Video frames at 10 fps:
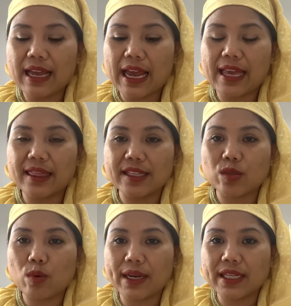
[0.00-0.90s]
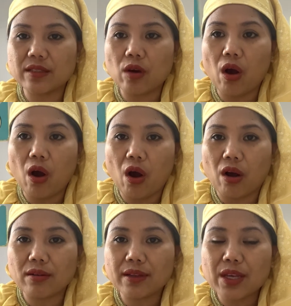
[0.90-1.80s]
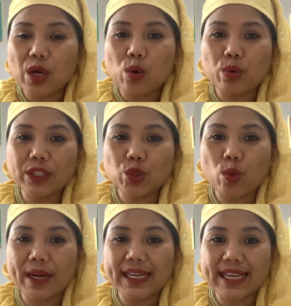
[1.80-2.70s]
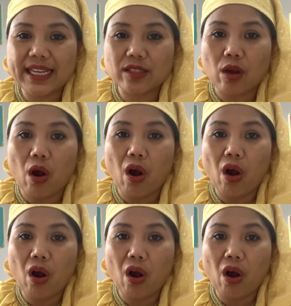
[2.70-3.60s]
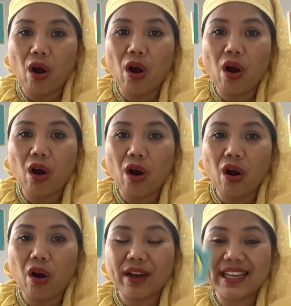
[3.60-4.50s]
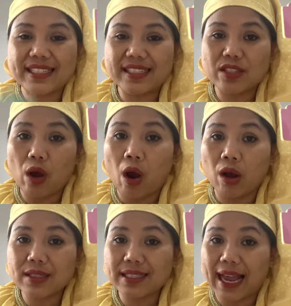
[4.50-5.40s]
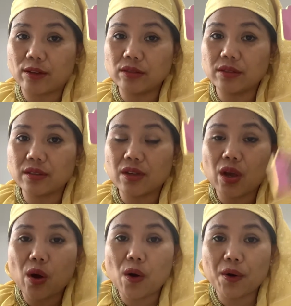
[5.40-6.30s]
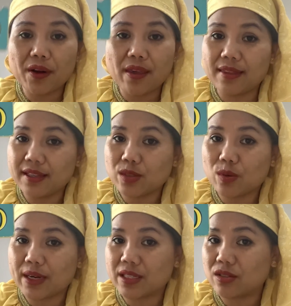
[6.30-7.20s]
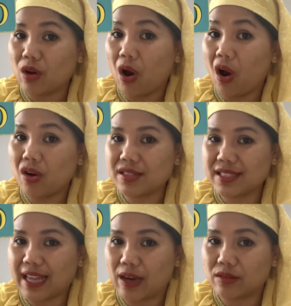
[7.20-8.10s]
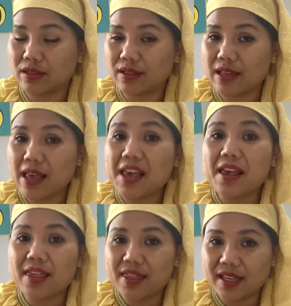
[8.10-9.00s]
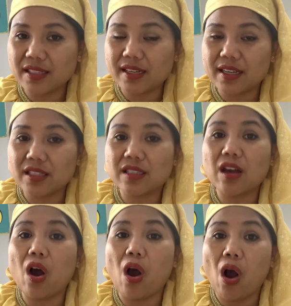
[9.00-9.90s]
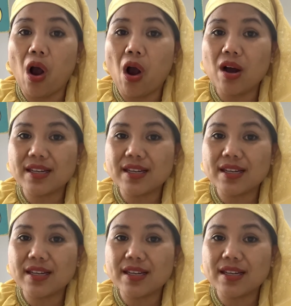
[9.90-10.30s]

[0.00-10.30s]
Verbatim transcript: and this one is o. Which one is o, o, o? Is this o sound or this one is o sound? This is o